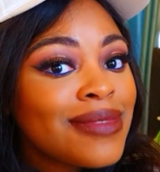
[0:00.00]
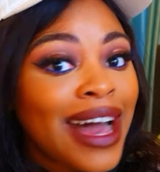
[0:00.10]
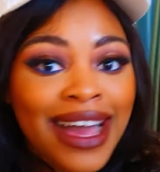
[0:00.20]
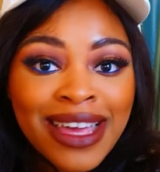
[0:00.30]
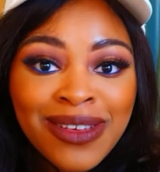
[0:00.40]

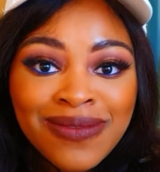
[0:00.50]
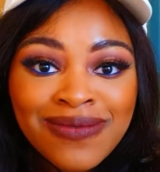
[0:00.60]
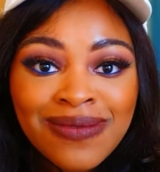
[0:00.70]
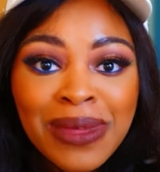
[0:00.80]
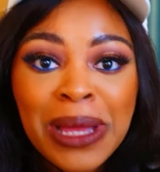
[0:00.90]
Hi,
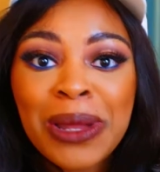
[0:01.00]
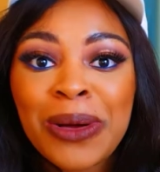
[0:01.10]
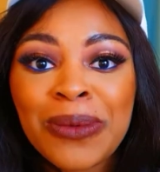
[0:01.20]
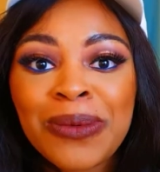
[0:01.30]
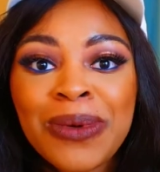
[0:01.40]

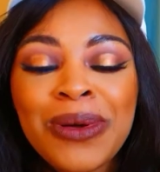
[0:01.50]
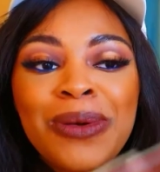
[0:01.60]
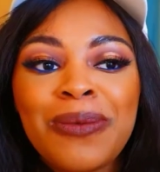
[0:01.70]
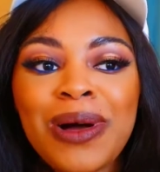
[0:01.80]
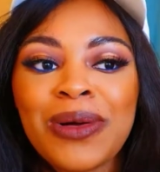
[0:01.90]
hello,
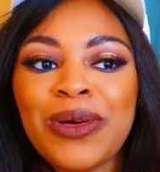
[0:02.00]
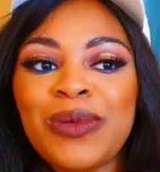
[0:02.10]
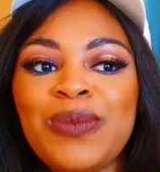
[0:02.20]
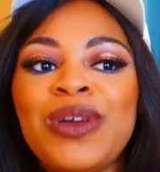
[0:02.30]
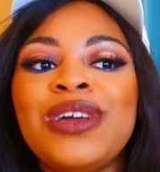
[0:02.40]

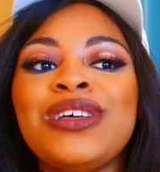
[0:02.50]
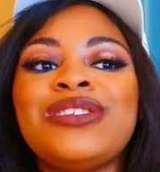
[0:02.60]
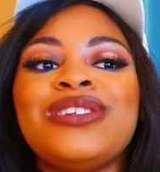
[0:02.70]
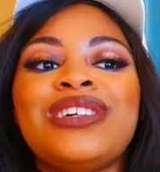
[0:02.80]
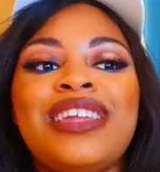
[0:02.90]
welcome.
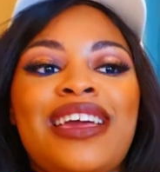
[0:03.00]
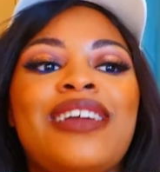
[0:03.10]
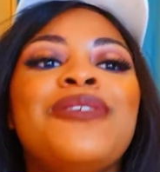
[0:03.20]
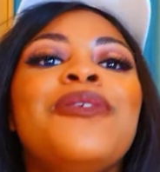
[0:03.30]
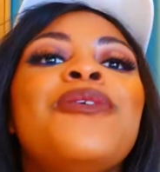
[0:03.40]

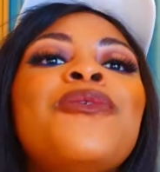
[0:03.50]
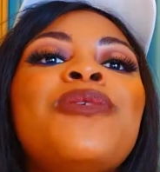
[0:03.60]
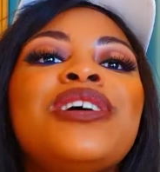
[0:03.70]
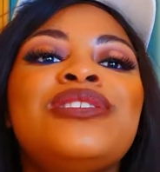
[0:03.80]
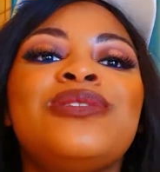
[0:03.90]
Today
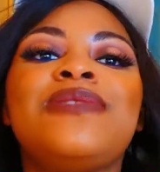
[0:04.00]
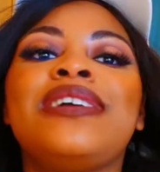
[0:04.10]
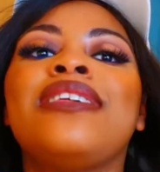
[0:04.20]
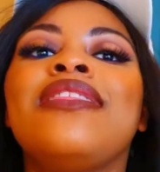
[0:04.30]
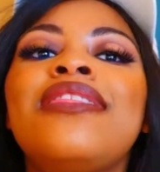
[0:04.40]
we're
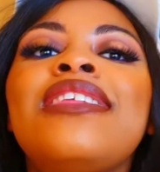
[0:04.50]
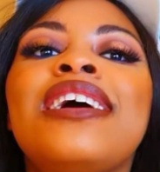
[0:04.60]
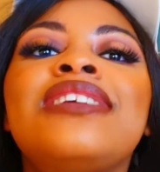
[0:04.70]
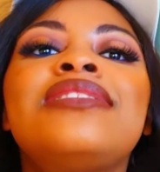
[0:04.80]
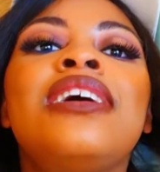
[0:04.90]
doing
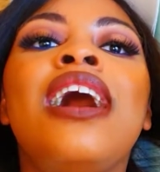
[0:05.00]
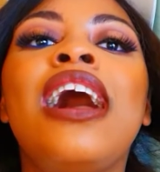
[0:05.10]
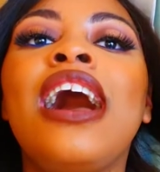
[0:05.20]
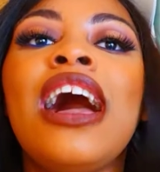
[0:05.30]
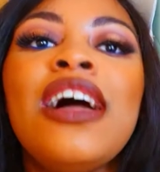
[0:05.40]
this
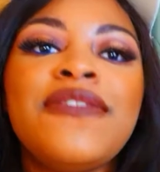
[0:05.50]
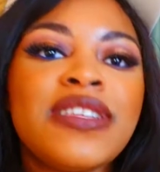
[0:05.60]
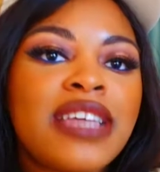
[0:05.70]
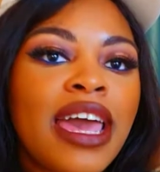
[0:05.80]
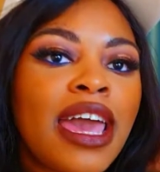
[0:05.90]

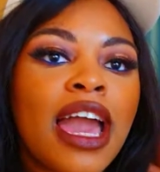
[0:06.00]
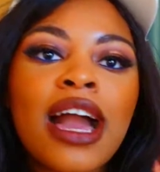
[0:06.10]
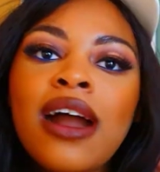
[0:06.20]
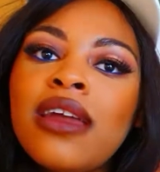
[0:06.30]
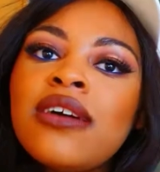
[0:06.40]
everyday
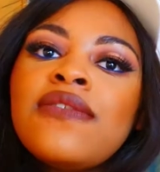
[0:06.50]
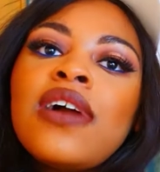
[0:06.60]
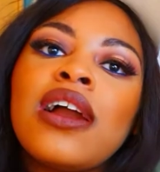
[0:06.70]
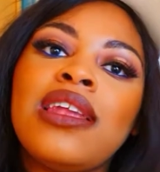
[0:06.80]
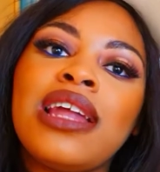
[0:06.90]
kind of
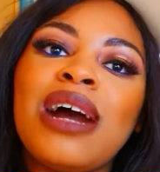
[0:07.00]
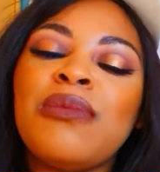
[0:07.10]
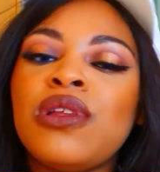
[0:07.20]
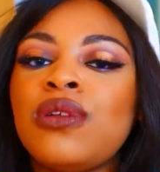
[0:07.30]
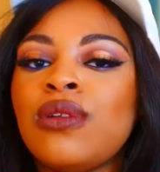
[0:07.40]
glam
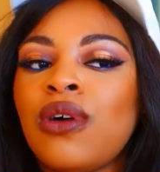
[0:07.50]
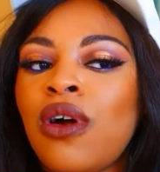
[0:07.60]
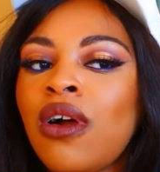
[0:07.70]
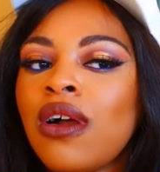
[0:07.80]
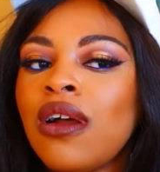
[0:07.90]

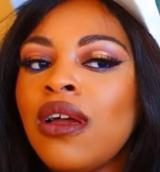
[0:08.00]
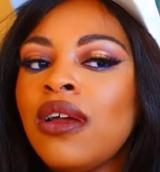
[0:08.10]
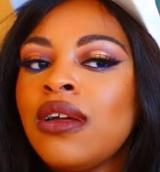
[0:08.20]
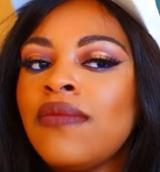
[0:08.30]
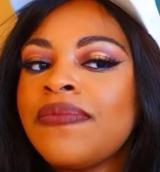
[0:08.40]
look.
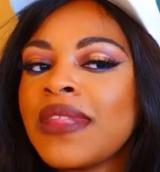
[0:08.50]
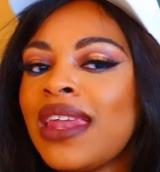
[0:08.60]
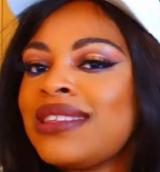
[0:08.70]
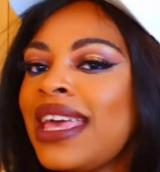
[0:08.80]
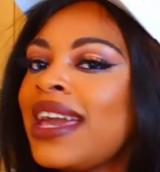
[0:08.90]
And I
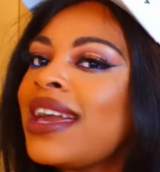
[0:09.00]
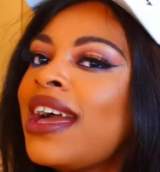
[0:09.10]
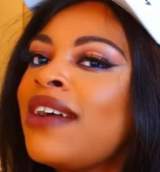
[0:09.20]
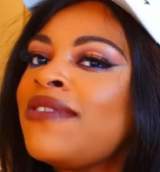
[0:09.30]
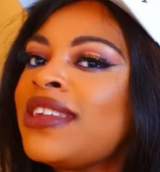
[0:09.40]
say
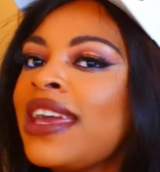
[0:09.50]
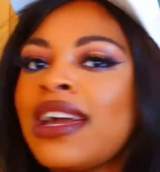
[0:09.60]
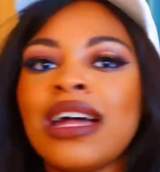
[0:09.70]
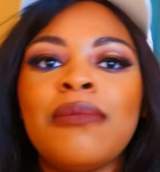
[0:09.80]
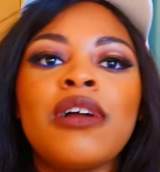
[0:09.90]
everyday
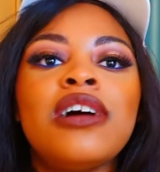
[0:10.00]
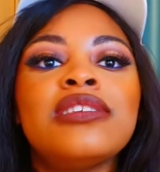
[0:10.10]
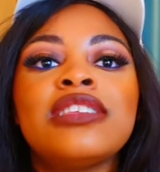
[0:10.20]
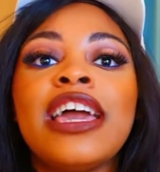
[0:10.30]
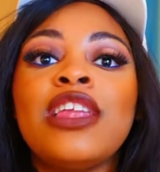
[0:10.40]
glam because
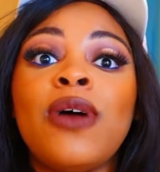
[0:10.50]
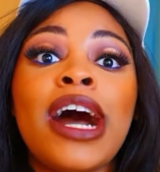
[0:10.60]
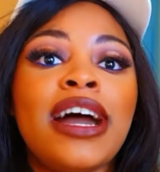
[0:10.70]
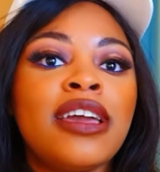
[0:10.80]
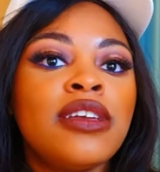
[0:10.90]
it's a halo
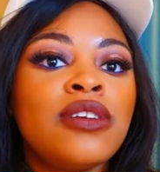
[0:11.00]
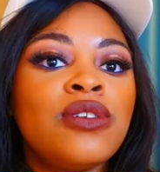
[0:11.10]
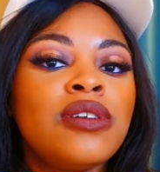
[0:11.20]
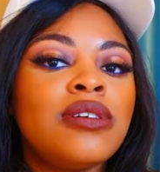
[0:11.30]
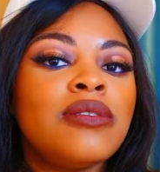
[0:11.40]
eye,
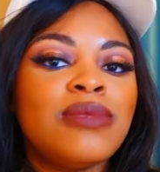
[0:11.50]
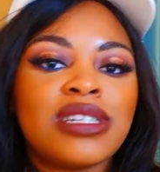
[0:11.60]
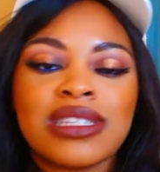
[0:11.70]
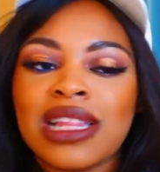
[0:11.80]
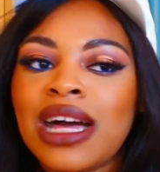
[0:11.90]
which
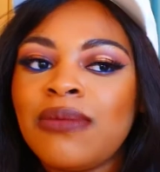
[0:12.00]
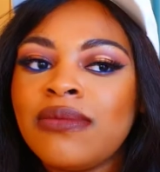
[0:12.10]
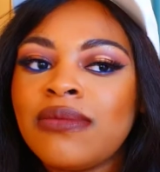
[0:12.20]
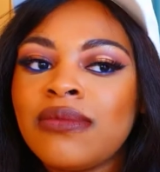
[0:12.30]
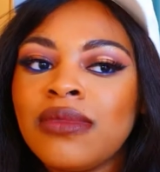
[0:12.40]
is glam.
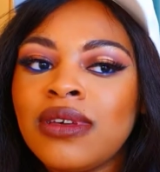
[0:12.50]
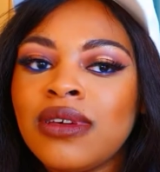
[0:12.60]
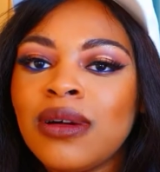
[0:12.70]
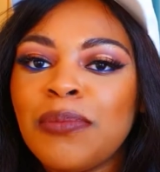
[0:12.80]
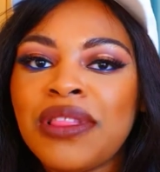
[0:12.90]

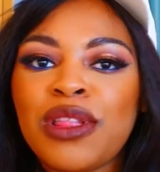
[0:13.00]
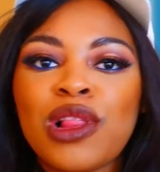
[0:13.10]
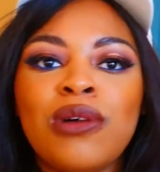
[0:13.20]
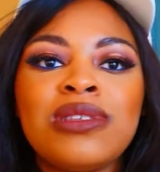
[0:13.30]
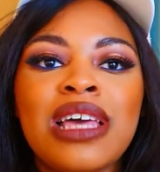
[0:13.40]
But in the
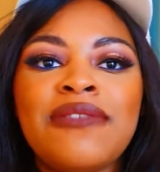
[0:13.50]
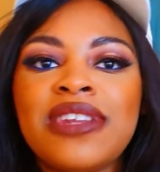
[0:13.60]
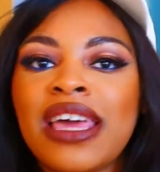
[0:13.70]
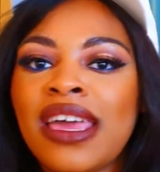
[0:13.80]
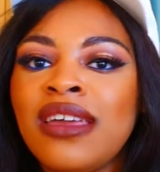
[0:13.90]
clothes
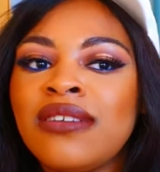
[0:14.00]
everyday.